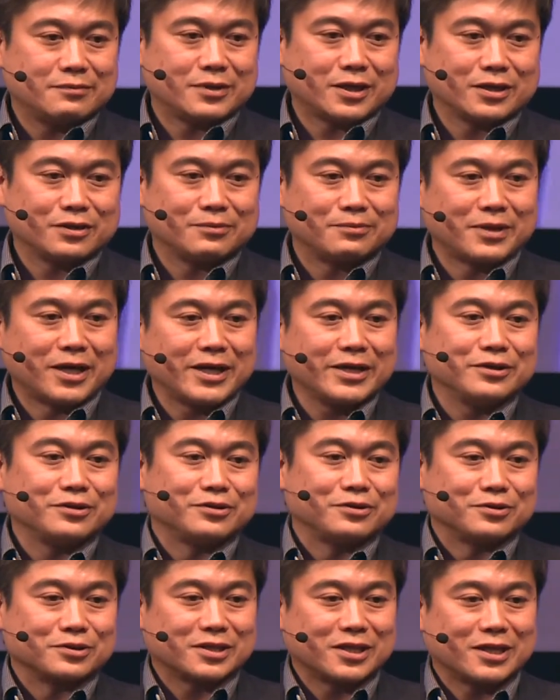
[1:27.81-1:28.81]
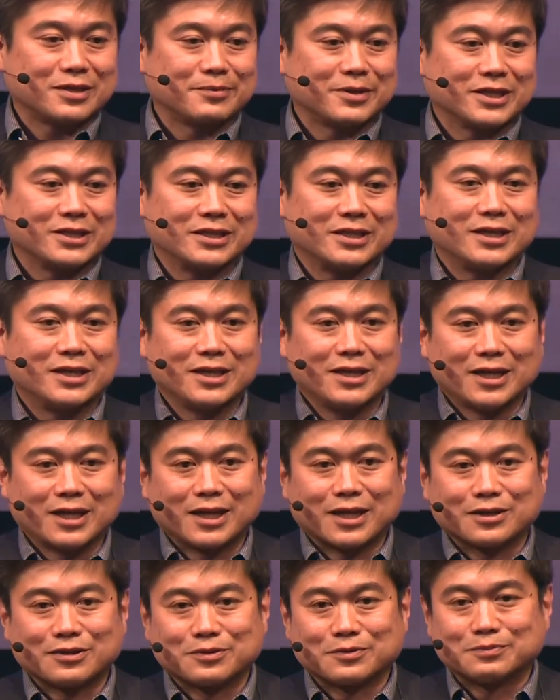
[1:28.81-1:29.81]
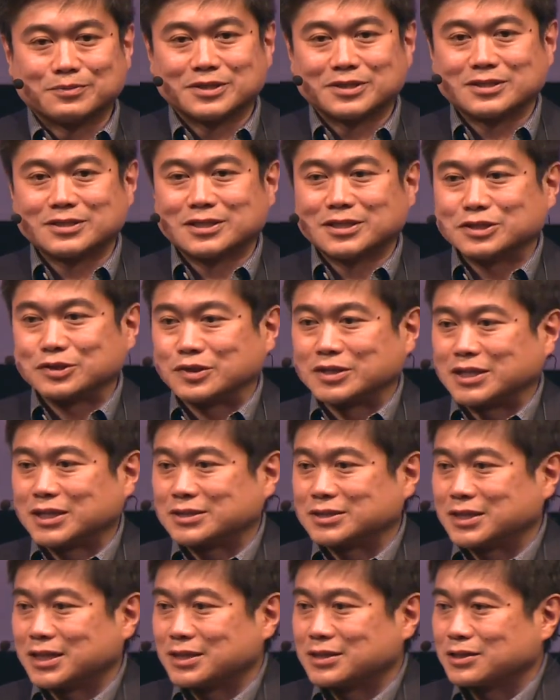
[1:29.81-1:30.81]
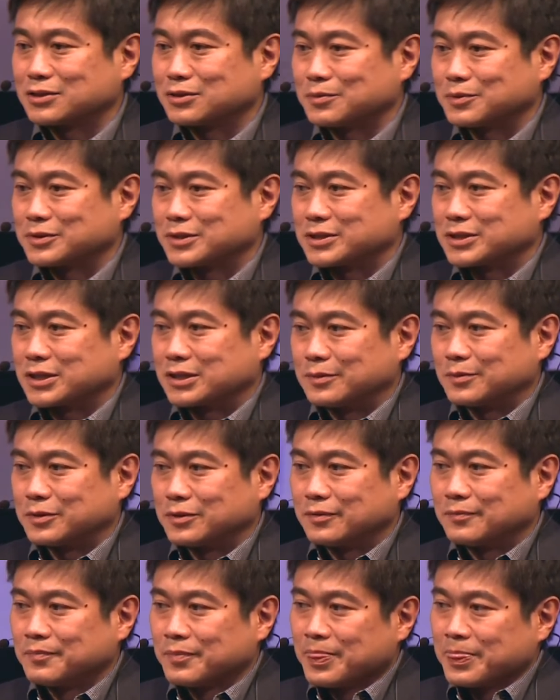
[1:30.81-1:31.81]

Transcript: And already, the theme of biology is